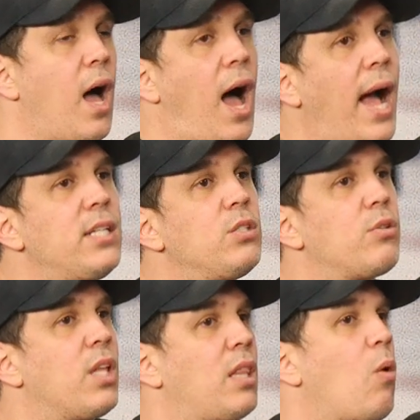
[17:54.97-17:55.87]
I do
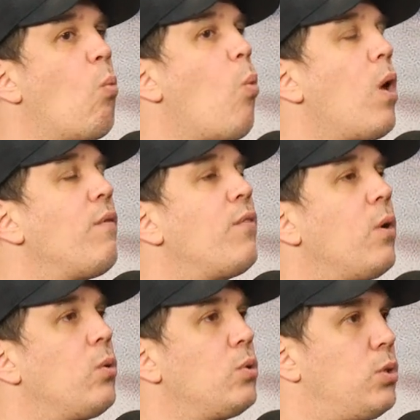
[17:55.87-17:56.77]
think that one of
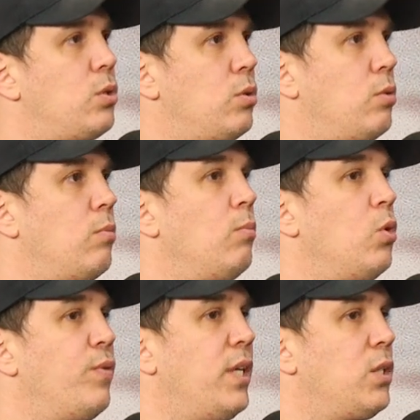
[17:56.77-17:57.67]
those
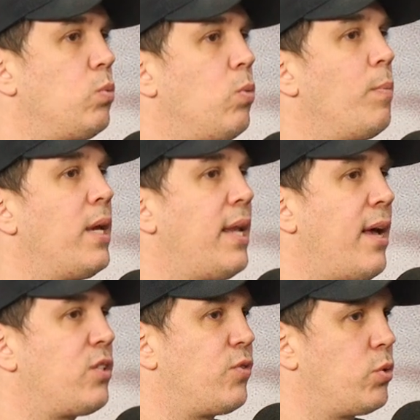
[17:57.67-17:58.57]
movies will be
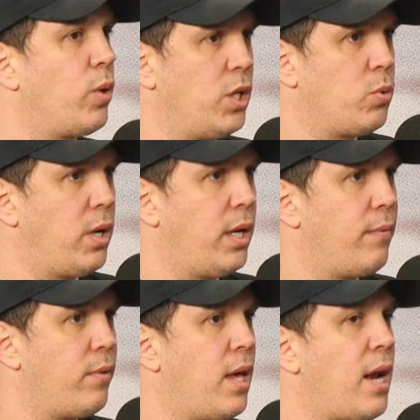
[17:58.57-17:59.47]
announced for 2020,
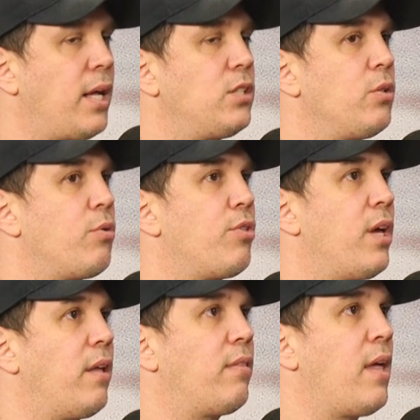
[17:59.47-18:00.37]
and I do
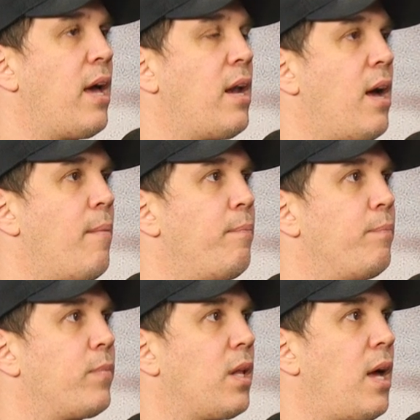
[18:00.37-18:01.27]
think that
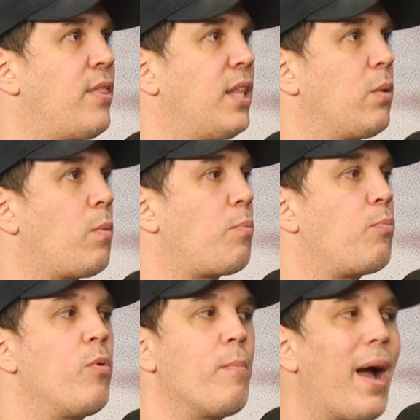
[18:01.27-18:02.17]

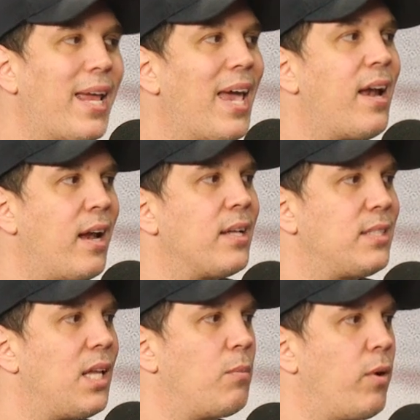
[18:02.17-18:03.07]
we might get it at
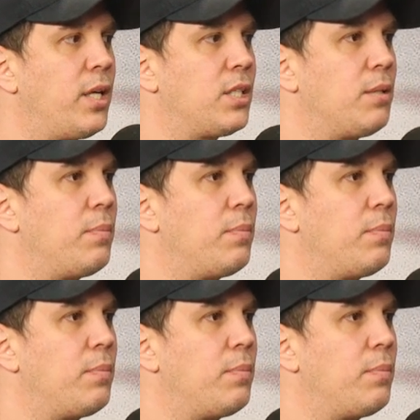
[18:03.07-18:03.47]
Celebration